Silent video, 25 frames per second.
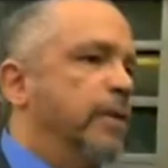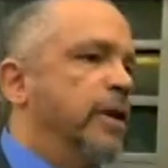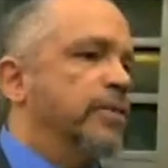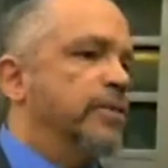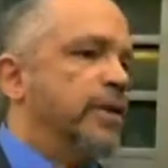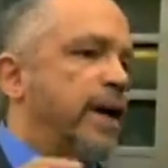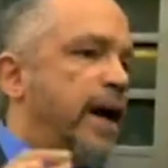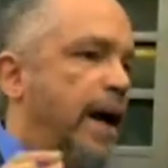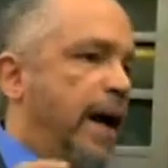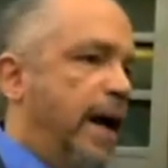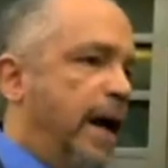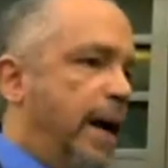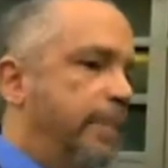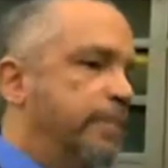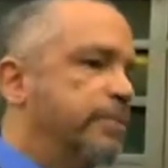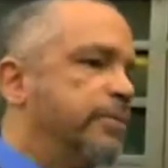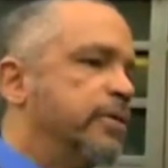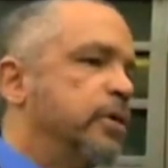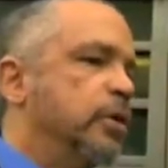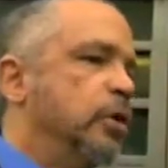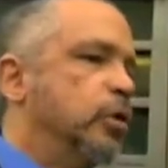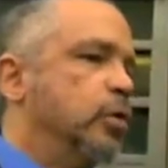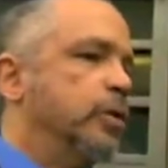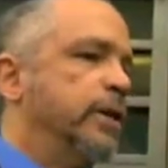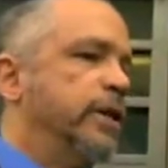there's
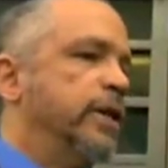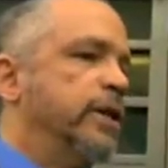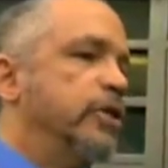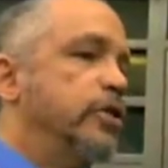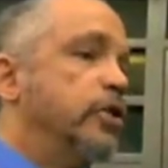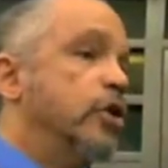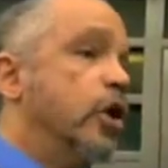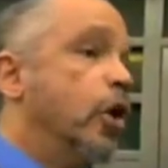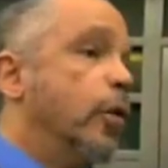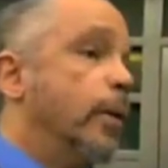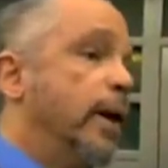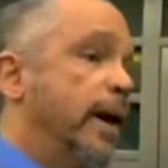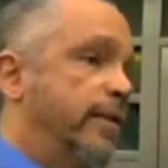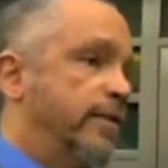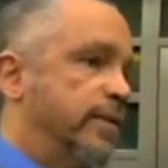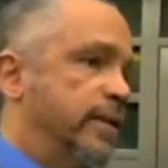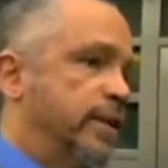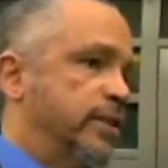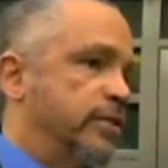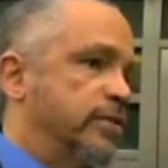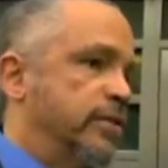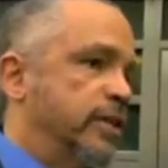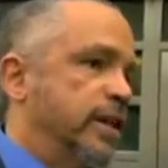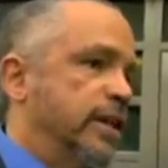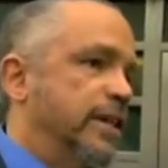absolutely no
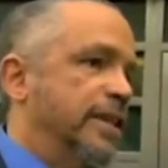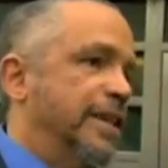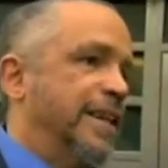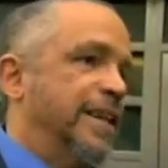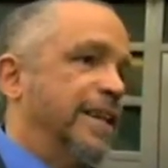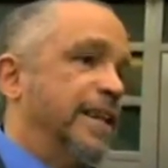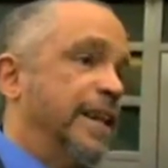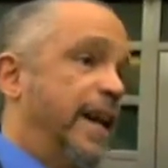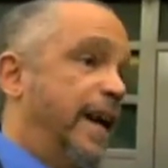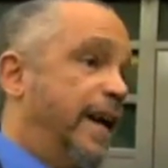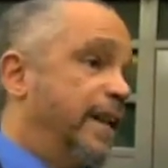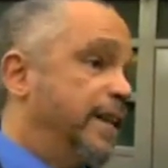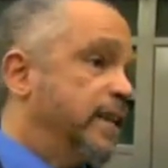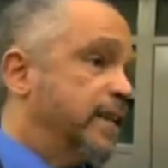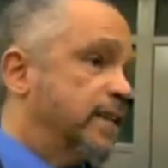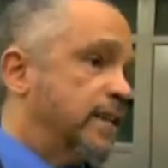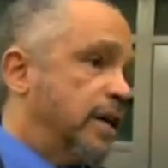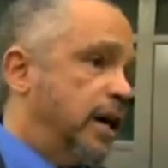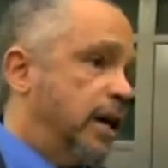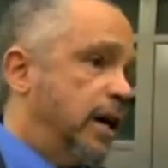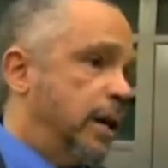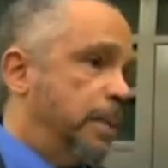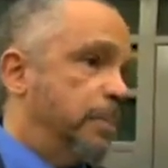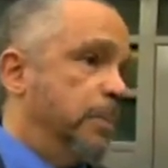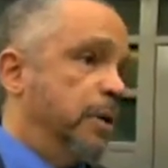evidence that at any
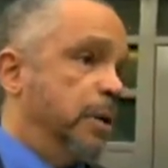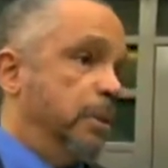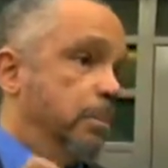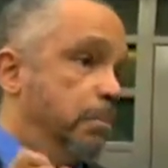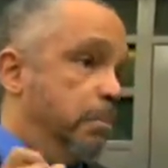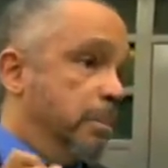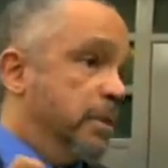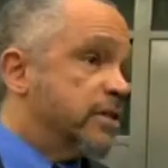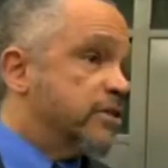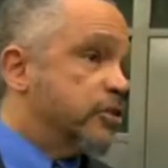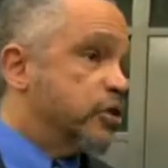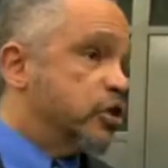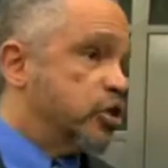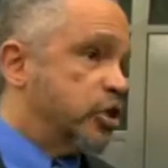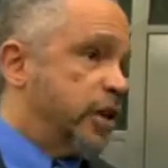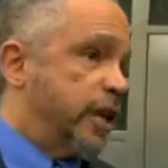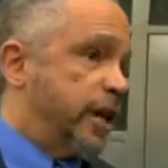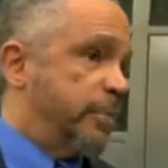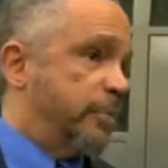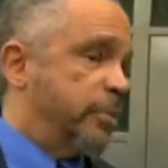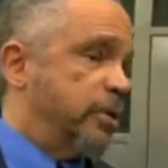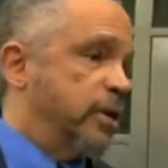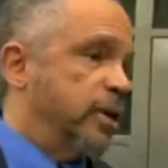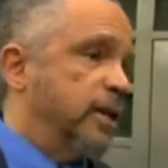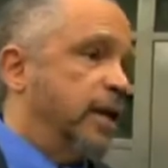time Mr.
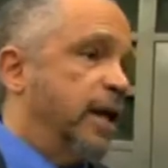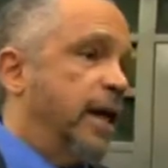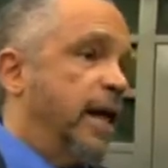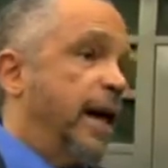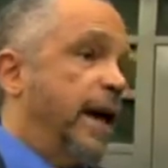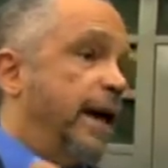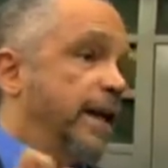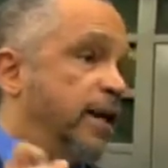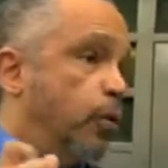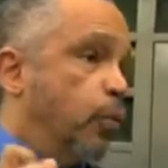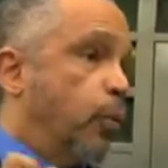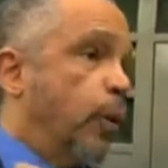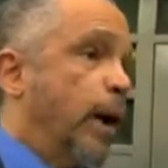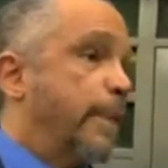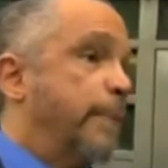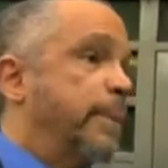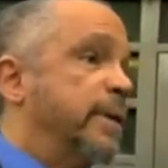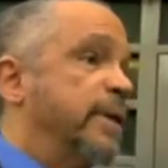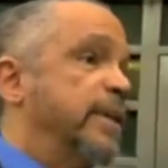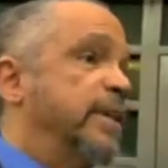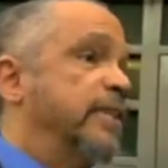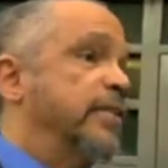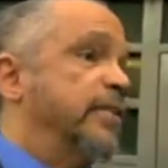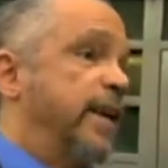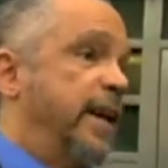Chamberlain had a
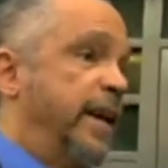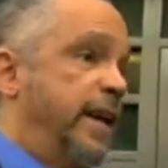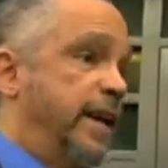weapon in his